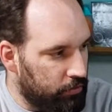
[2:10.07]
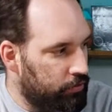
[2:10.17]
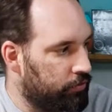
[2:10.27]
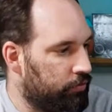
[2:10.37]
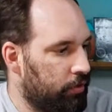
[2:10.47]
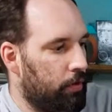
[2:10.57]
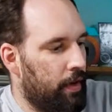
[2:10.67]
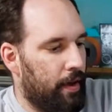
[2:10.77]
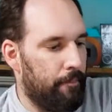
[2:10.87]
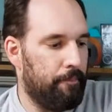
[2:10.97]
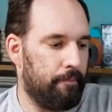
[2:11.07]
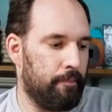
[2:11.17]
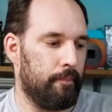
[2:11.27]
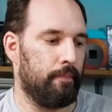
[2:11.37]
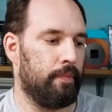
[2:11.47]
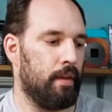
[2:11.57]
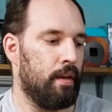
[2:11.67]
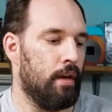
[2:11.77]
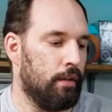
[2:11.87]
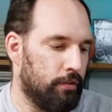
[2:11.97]
So yeah.
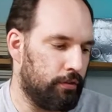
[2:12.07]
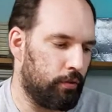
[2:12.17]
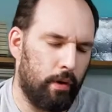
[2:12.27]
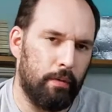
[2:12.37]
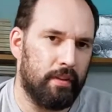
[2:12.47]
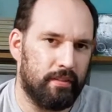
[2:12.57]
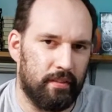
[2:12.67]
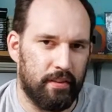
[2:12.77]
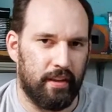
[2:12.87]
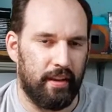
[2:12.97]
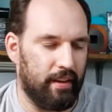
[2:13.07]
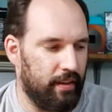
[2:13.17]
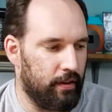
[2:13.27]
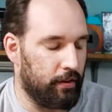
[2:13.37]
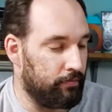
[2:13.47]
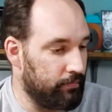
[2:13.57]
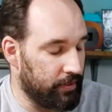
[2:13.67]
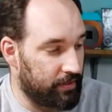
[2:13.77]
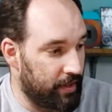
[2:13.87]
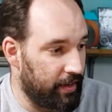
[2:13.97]
So the story with this little thing, or
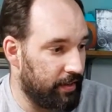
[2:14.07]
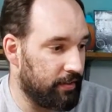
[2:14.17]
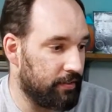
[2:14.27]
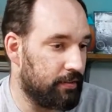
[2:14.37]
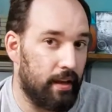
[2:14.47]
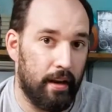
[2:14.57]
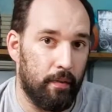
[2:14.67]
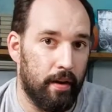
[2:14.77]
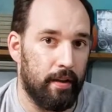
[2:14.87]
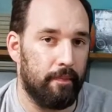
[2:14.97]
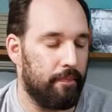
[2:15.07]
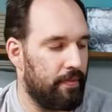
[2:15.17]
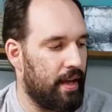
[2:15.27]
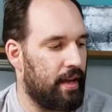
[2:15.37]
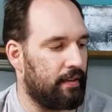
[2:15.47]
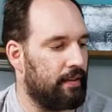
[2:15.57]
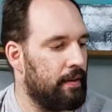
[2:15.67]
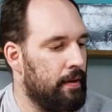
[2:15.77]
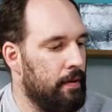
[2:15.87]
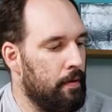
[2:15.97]
this thing is, anyway, that
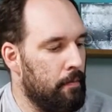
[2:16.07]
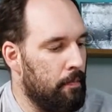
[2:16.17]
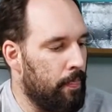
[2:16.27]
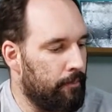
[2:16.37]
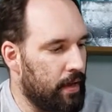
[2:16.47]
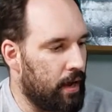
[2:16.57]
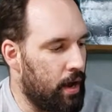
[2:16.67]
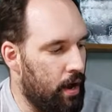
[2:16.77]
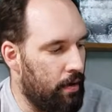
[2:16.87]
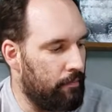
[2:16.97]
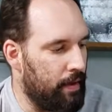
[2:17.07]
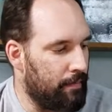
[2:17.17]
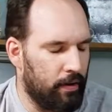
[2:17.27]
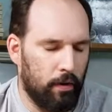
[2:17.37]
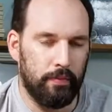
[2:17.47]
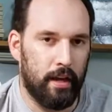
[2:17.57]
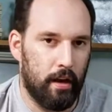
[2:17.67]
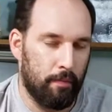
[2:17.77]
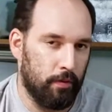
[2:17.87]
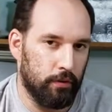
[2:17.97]
in my hometown
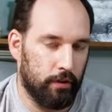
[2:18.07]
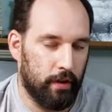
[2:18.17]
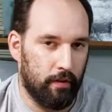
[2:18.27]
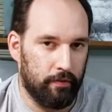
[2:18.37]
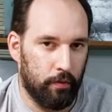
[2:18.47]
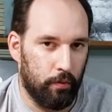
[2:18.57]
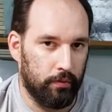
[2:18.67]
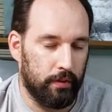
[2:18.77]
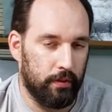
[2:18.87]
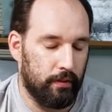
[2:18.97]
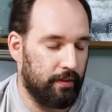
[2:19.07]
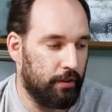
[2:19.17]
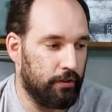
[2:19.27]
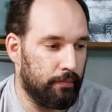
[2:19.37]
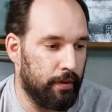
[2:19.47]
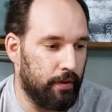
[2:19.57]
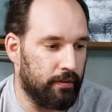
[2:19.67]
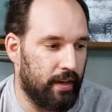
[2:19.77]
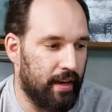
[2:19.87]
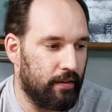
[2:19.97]
I'm always looking out for old vintage
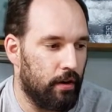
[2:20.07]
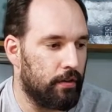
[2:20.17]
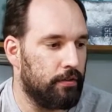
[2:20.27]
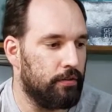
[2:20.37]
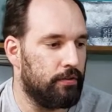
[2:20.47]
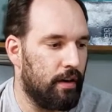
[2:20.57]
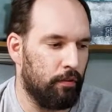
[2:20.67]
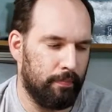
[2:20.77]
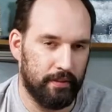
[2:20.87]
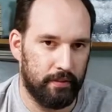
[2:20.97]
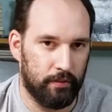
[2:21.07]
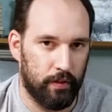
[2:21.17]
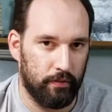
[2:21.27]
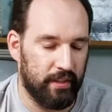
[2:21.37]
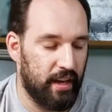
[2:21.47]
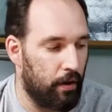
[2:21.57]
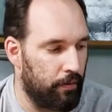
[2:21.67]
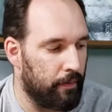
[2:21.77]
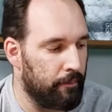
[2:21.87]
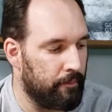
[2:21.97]
computers, and I had talked to several businesses around town.